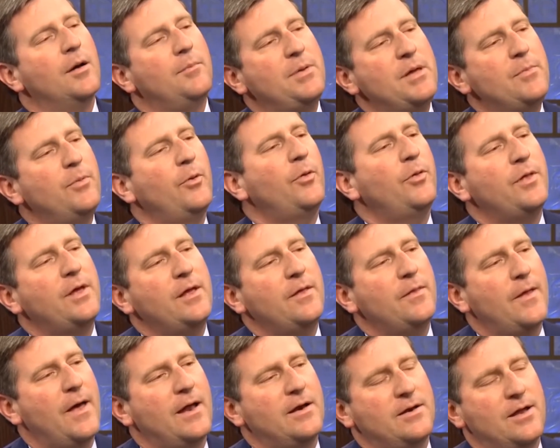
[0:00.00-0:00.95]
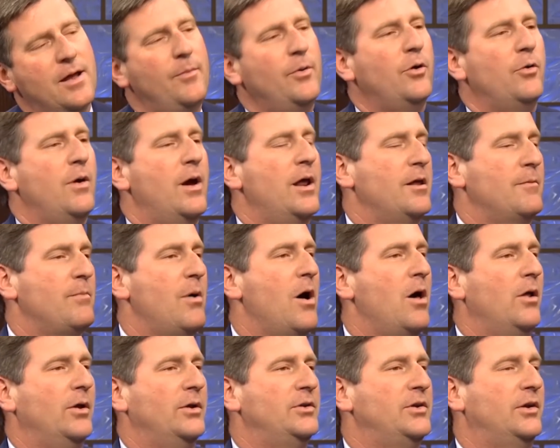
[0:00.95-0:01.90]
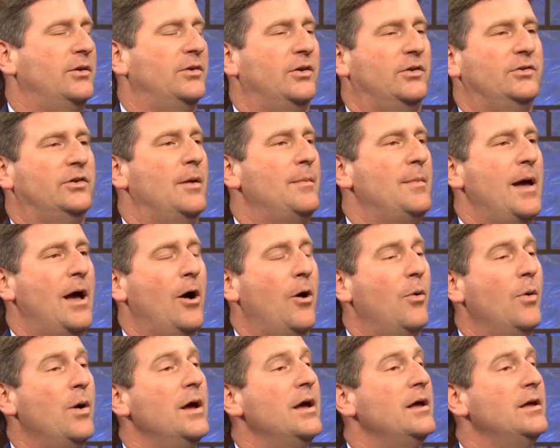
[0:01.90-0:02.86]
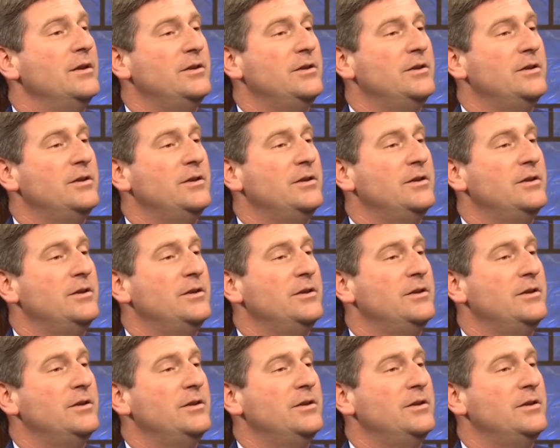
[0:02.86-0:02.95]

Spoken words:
People think that Democratic politics is somehow